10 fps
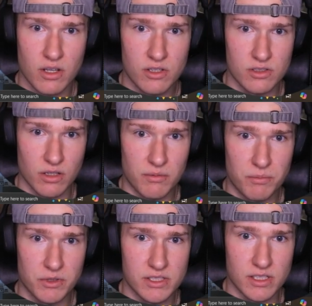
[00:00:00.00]
So I'm going to
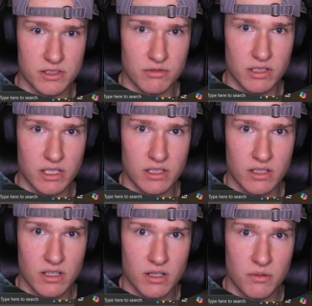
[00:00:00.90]
put this as 3D. I'm
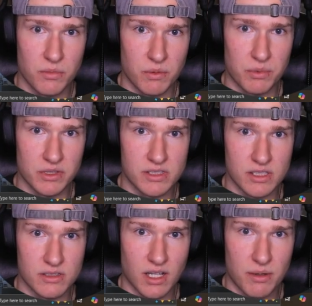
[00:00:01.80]
going to put this
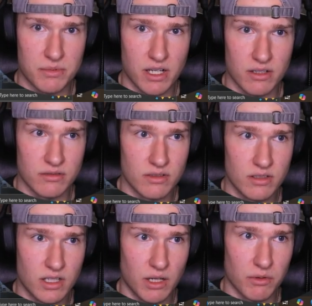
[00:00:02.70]
as top down.
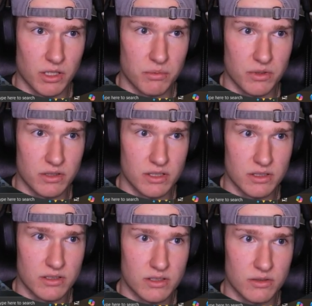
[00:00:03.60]
And we're going to put
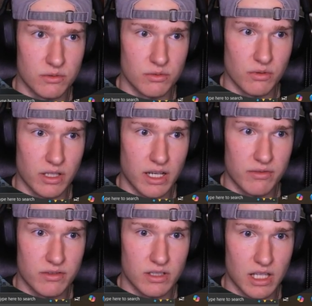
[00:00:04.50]
this to
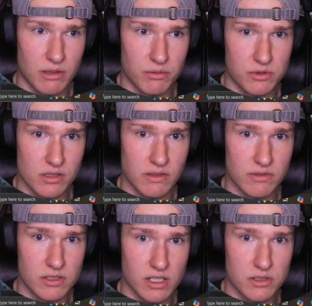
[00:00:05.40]
left. And we'll just leave this as